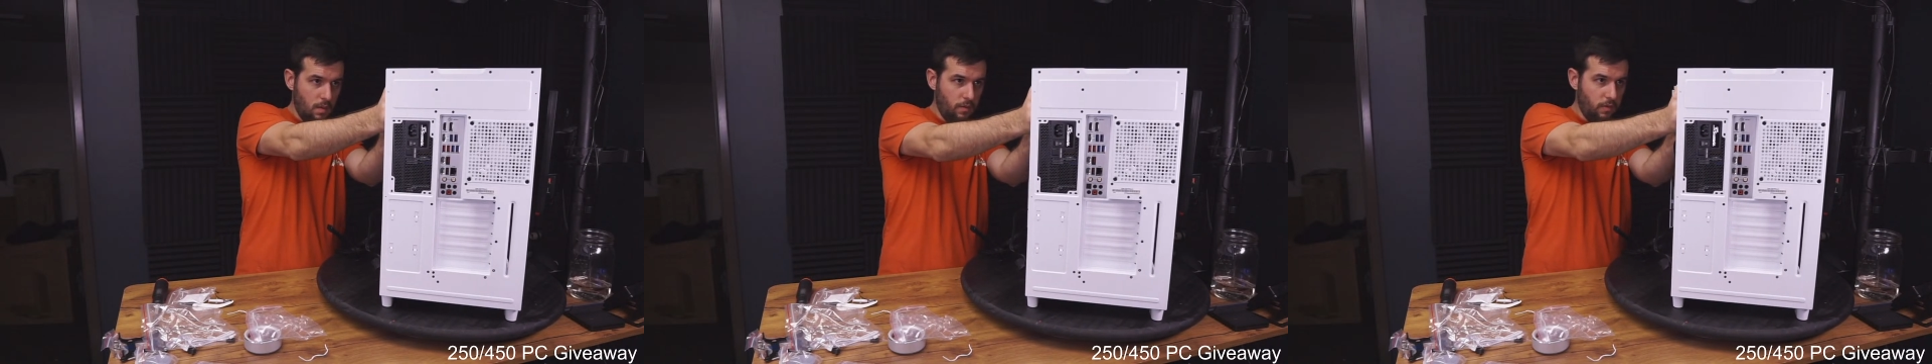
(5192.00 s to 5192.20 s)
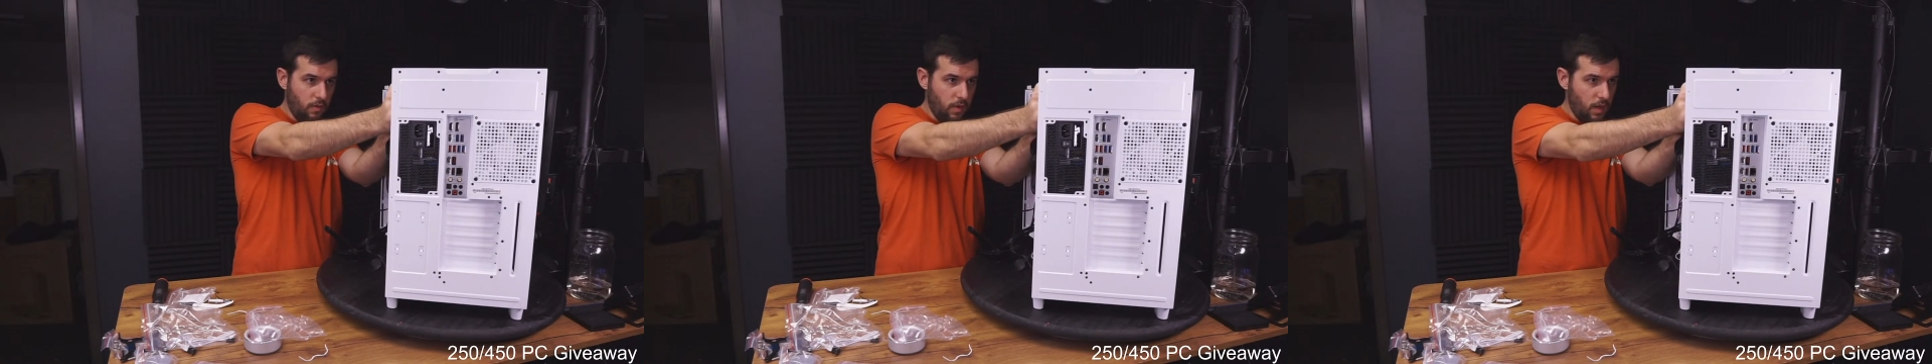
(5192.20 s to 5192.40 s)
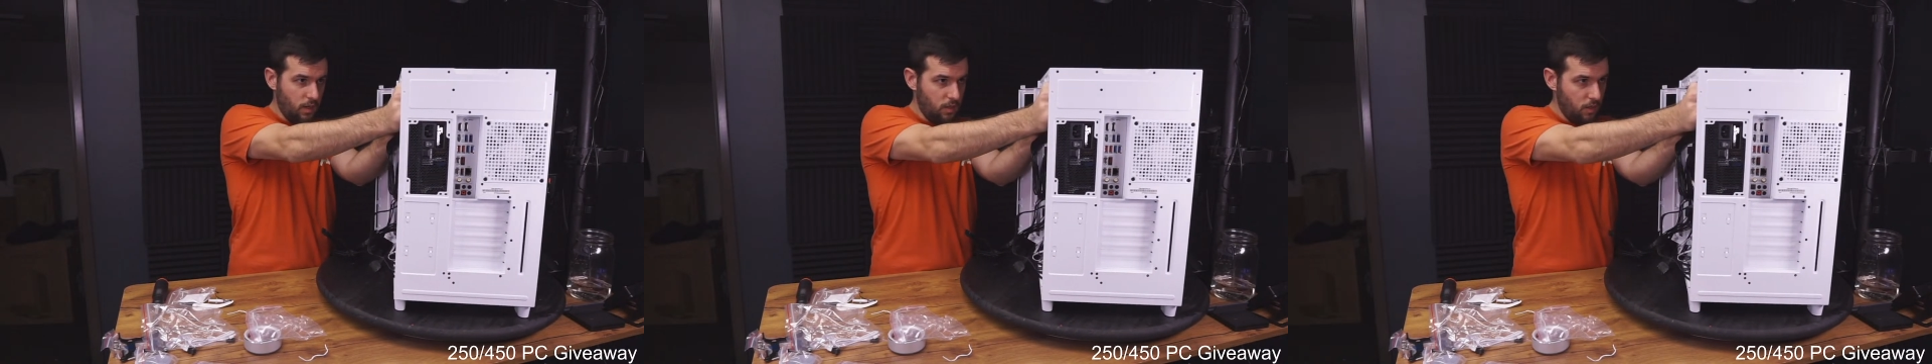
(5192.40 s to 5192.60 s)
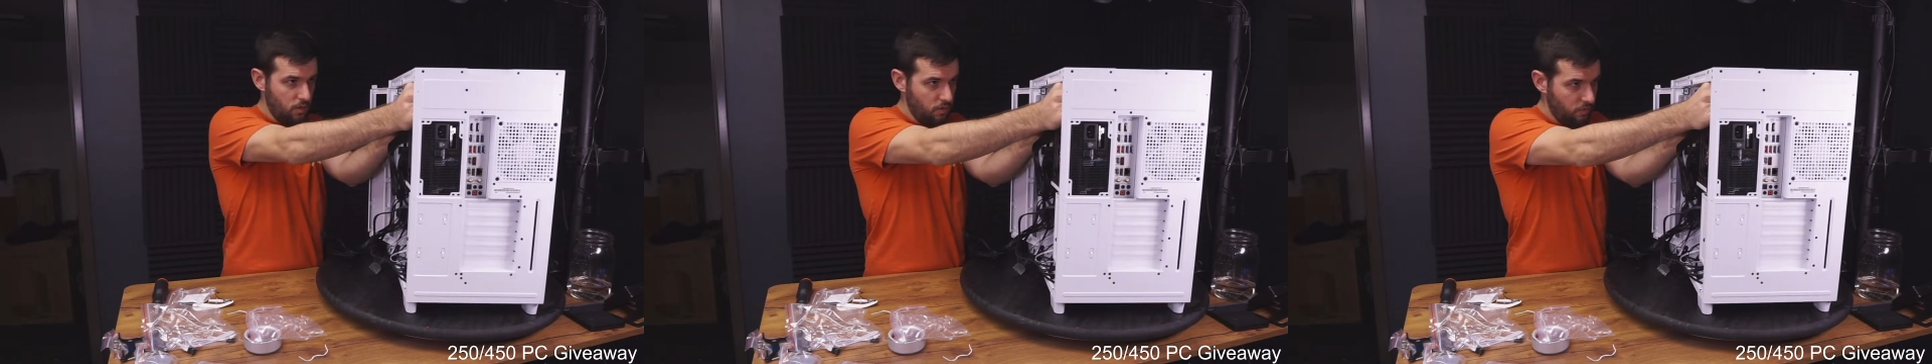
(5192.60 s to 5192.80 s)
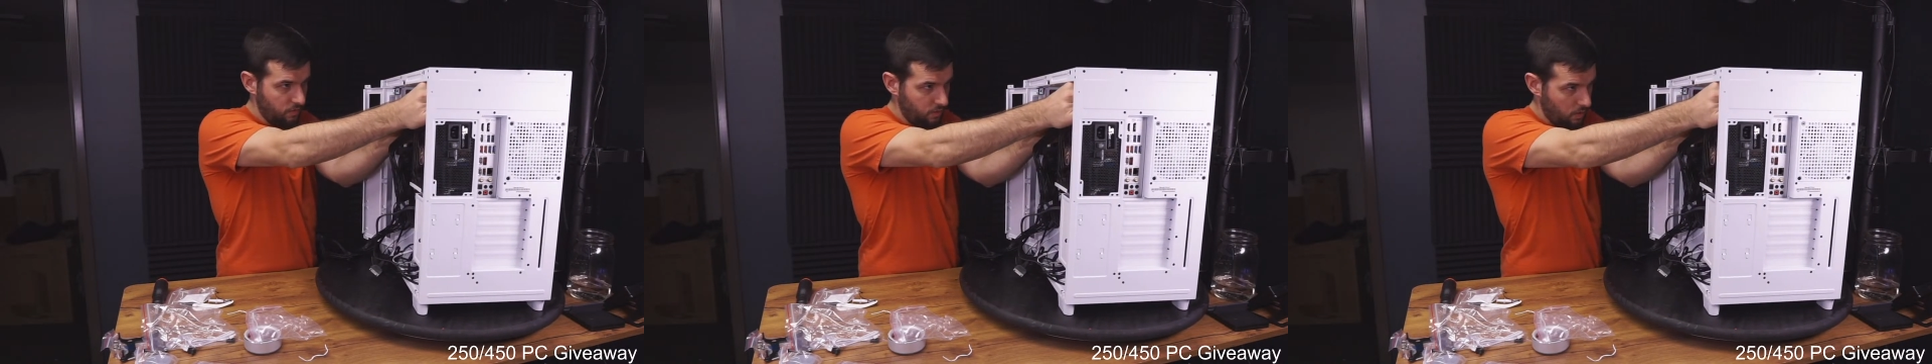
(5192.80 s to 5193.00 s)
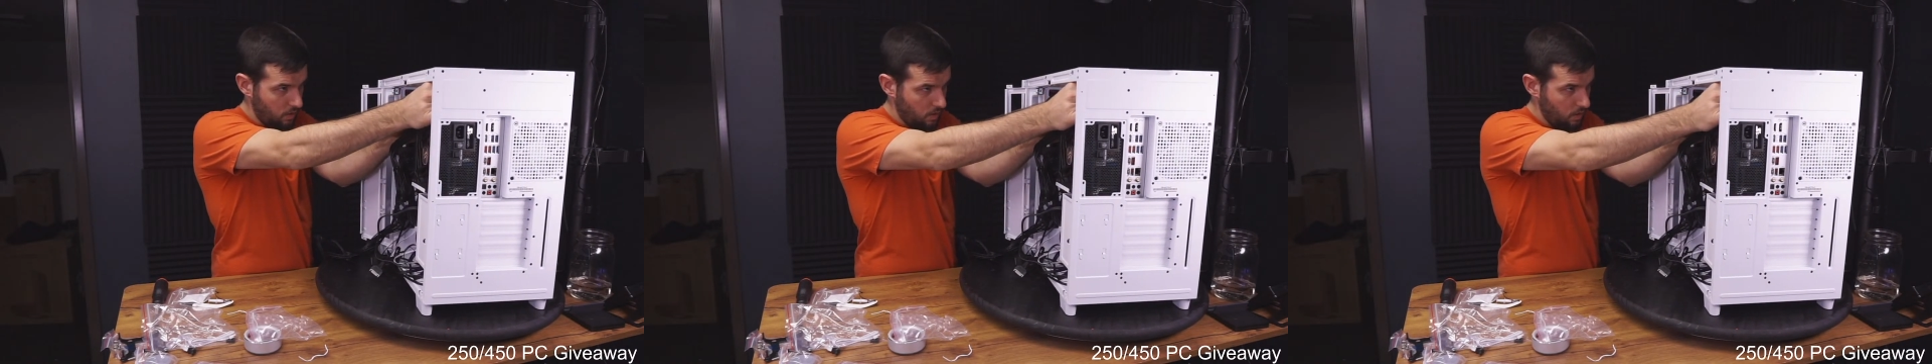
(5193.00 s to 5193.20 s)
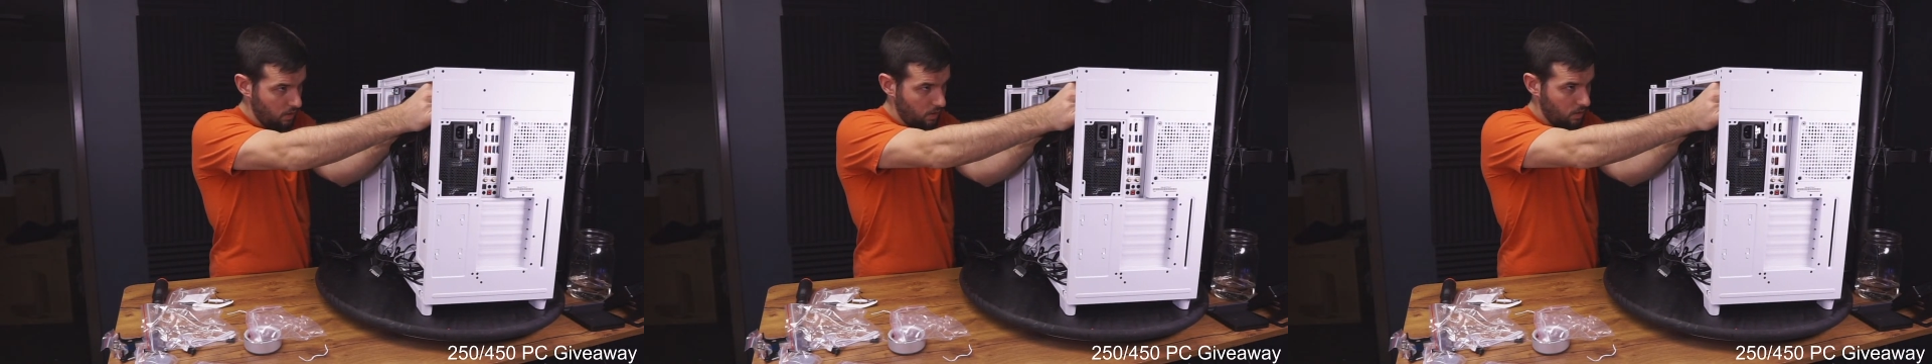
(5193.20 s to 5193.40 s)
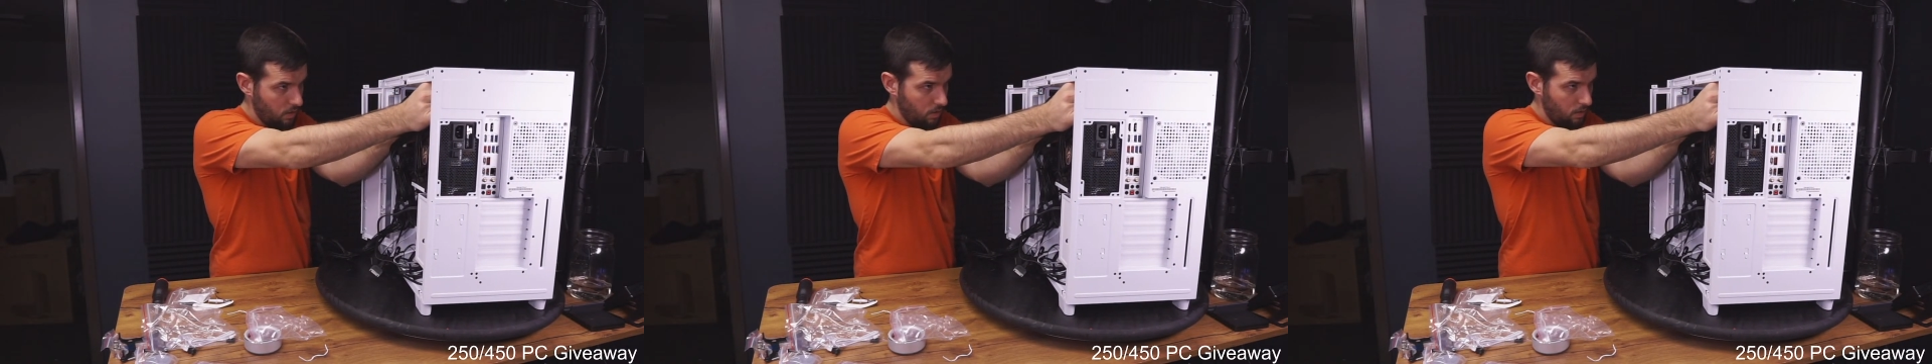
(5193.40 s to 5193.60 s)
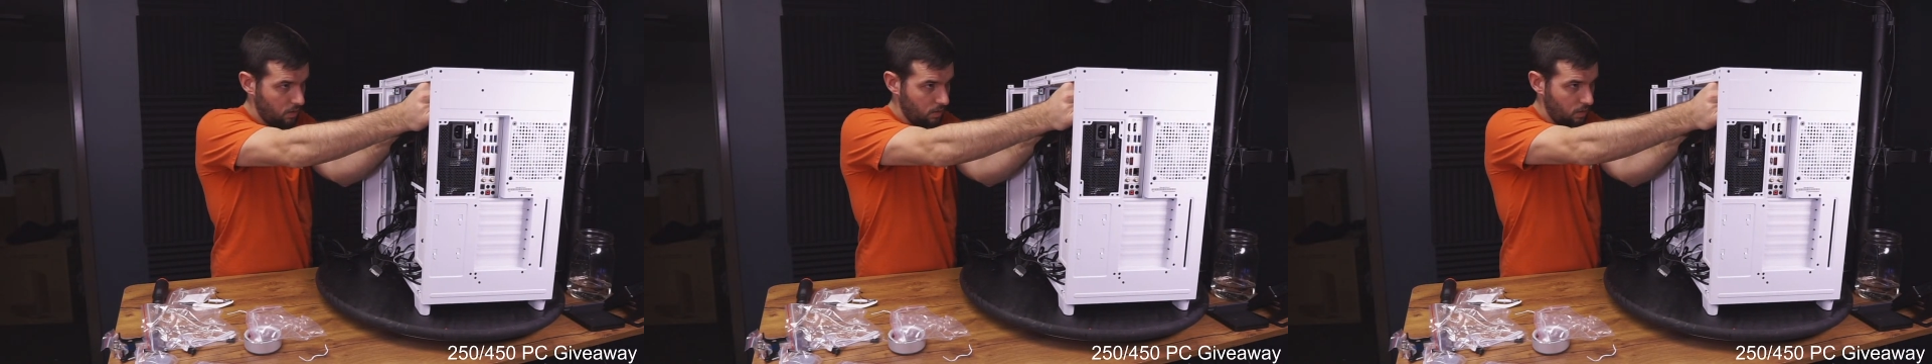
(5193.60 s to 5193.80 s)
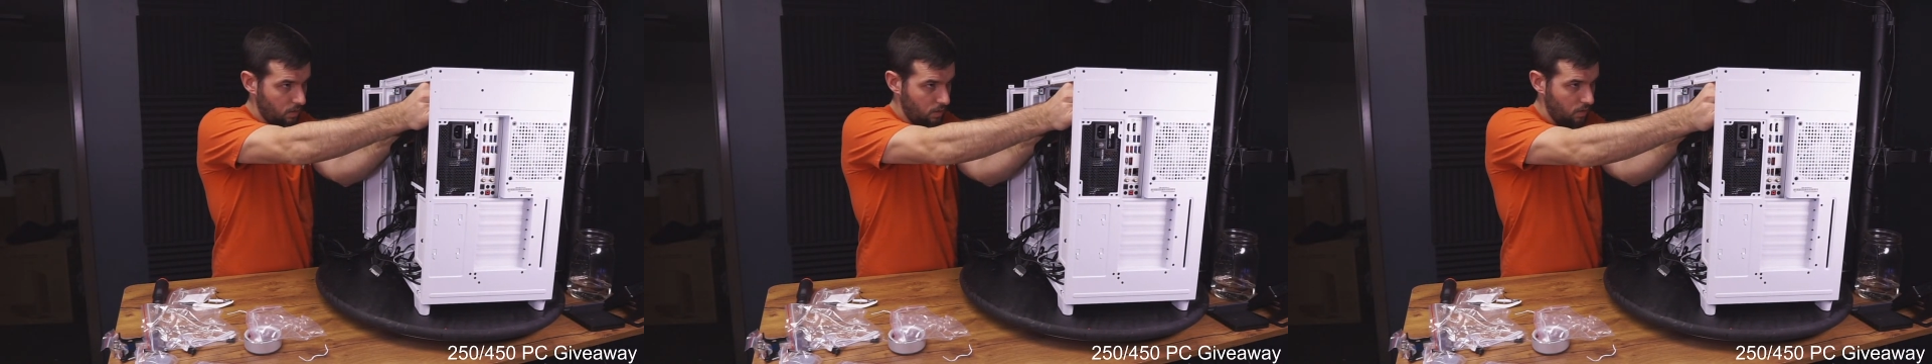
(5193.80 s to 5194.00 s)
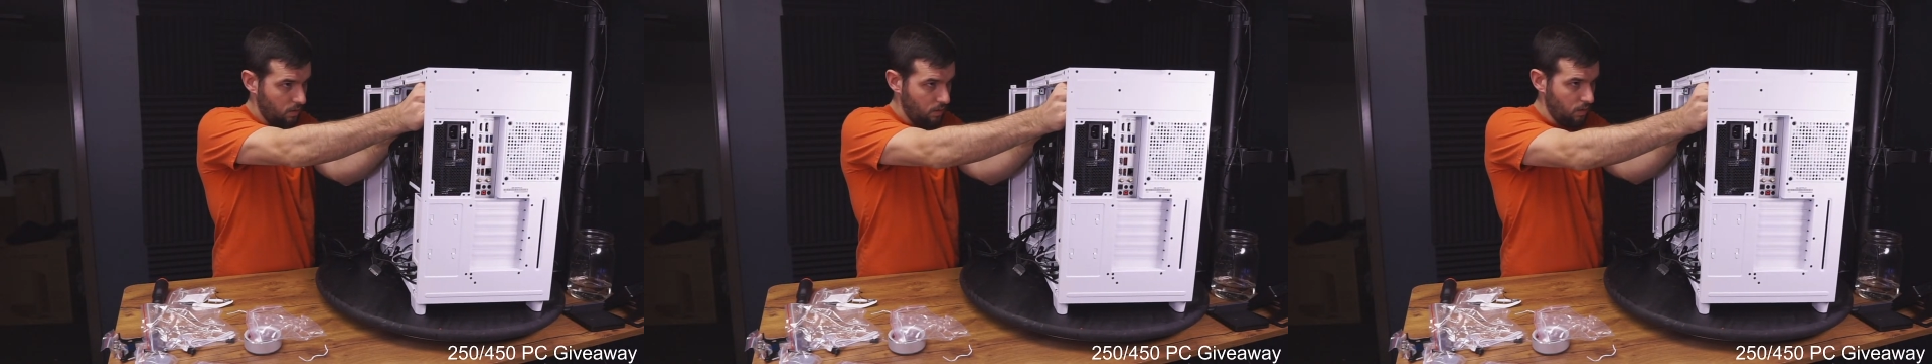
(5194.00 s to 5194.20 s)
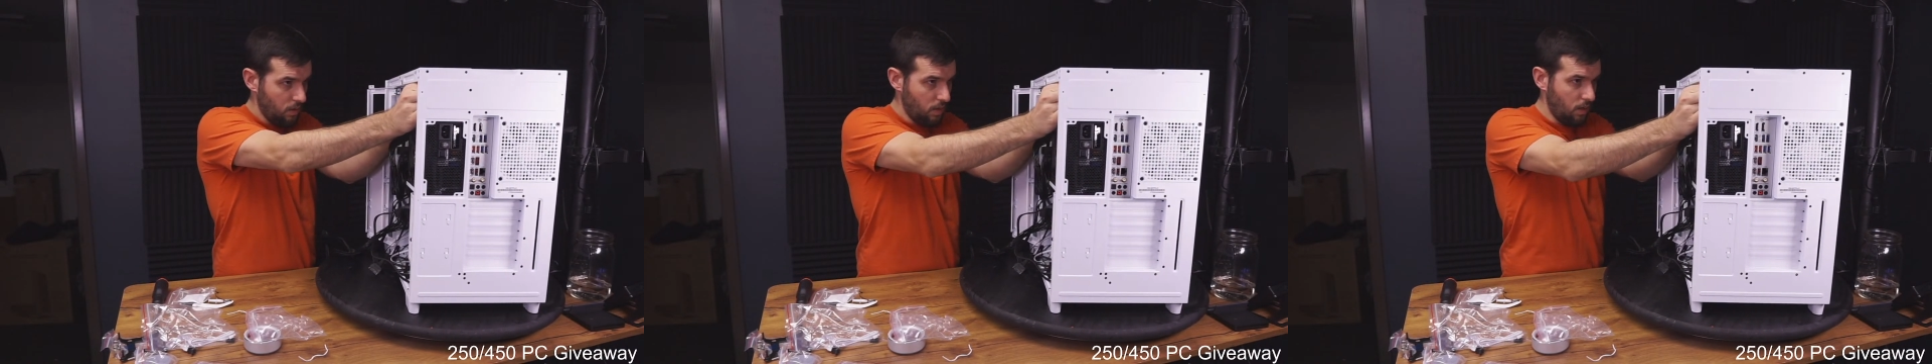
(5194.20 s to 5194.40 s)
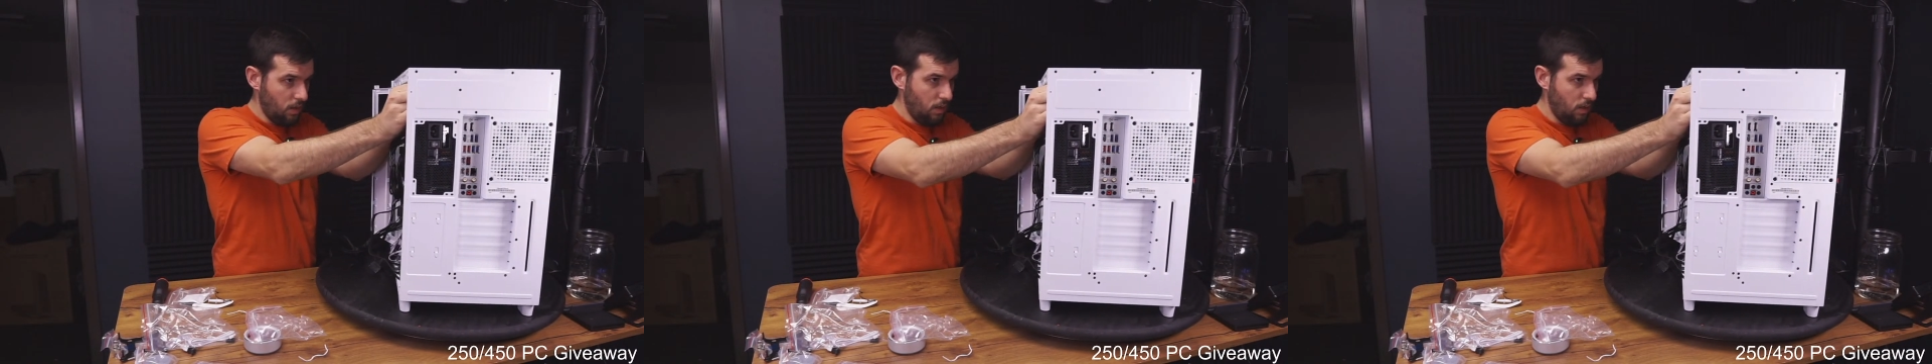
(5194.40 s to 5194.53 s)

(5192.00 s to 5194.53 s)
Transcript: before we get too far, a